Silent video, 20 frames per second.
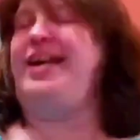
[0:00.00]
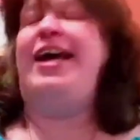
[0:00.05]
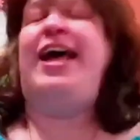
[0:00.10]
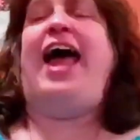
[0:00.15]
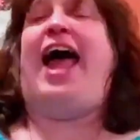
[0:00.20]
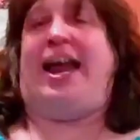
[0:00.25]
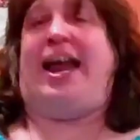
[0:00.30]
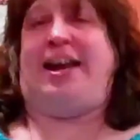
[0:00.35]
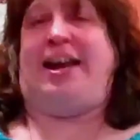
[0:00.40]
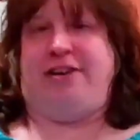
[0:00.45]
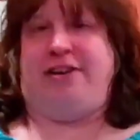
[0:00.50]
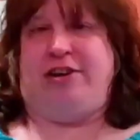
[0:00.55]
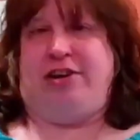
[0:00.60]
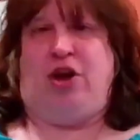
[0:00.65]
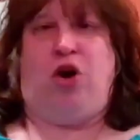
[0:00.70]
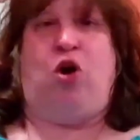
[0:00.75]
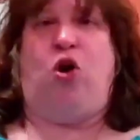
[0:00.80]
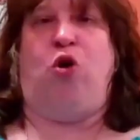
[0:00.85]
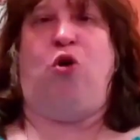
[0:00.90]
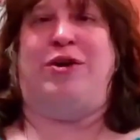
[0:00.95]
And low
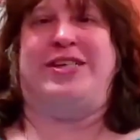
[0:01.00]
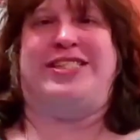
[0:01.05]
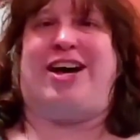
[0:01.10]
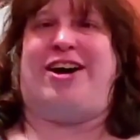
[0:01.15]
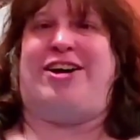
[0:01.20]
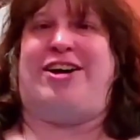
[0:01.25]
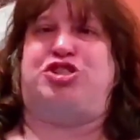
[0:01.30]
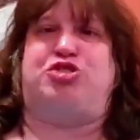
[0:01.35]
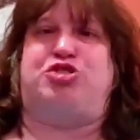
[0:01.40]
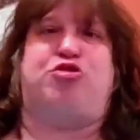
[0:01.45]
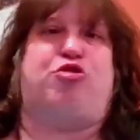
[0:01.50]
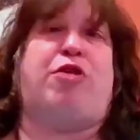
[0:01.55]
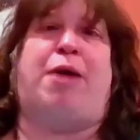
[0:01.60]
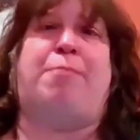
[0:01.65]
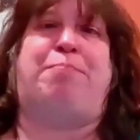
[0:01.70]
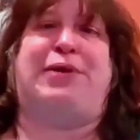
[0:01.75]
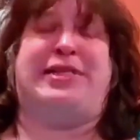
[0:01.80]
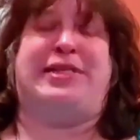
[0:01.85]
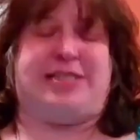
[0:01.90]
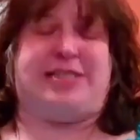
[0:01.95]
as our
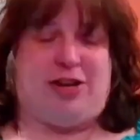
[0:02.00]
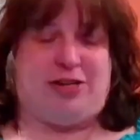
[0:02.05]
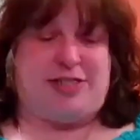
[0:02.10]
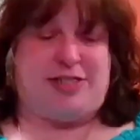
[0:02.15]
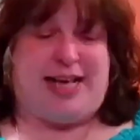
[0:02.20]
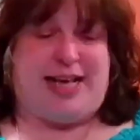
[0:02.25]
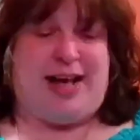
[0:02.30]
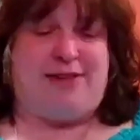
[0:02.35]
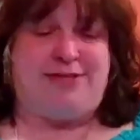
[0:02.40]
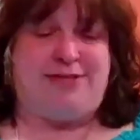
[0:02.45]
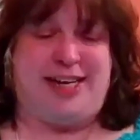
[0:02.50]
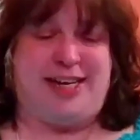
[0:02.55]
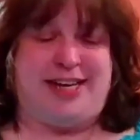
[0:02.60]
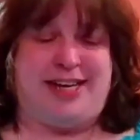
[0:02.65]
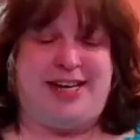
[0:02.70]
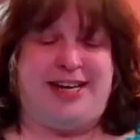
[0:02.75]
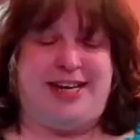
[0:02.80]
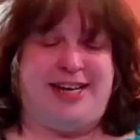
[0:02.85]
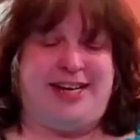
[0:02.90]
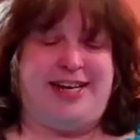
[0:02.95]
trumpets are
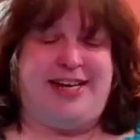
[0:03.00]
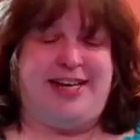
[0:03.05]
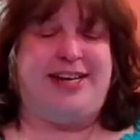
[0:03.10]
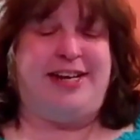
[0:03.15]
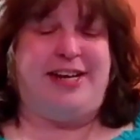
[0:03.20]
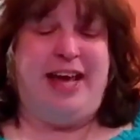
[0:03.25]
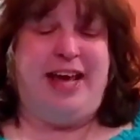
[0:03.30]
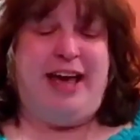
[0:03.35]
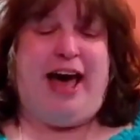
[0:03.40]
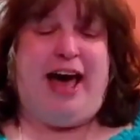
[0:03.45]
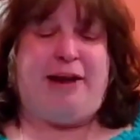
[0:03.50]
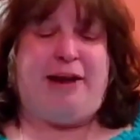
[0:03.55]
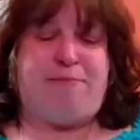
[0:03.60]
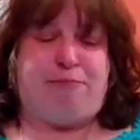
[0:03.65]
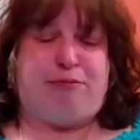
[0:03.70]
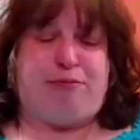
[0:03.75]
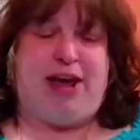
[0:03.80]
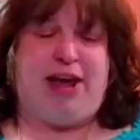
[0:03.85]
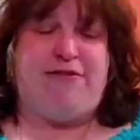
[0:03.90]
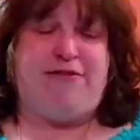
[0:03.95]
sounded and
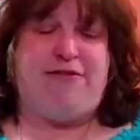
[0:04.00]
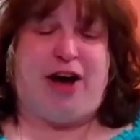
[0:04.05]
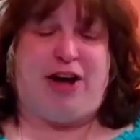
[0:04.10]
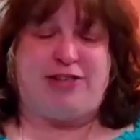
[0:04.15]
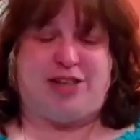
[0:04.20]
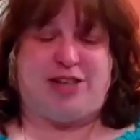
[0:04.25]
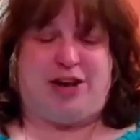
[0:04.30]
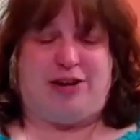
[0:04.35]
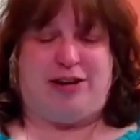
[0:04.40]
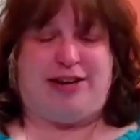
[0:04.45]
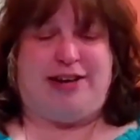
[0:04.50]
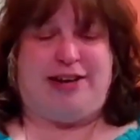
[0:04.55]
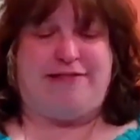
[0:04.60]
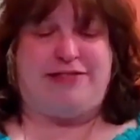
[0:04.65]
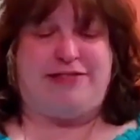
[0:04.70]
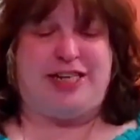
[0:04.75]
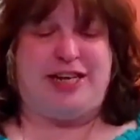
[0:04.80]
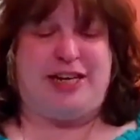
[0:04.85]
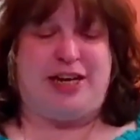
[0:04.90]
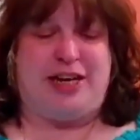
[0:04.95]
brave hearts are
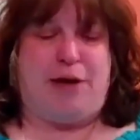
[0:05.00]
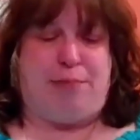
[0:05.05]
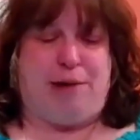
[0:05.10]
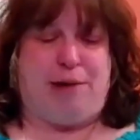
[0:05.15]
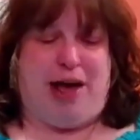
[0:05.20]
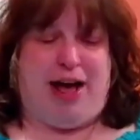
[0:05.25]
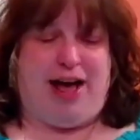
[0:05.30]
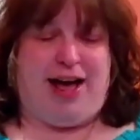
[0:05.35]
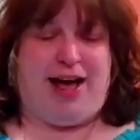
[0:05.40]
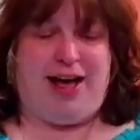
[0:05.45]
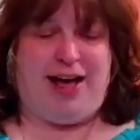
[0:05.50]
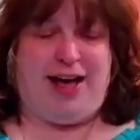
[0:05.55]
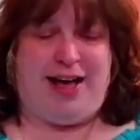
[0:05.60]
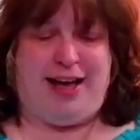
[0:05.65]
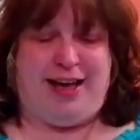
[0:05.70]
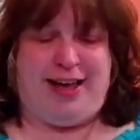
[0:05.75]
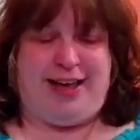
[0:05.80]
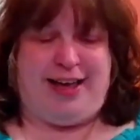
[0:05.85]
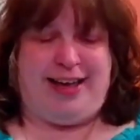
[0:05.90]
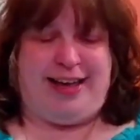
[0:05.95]
lifted up
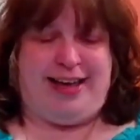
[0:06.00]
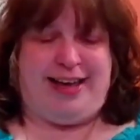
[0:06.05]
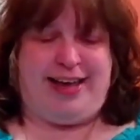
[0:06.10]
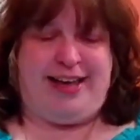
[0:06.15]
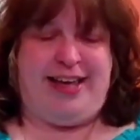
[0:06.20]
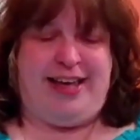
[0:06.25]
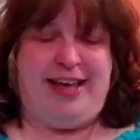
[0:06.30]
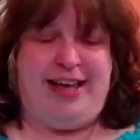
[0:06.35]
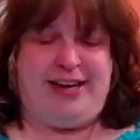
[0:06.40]
high,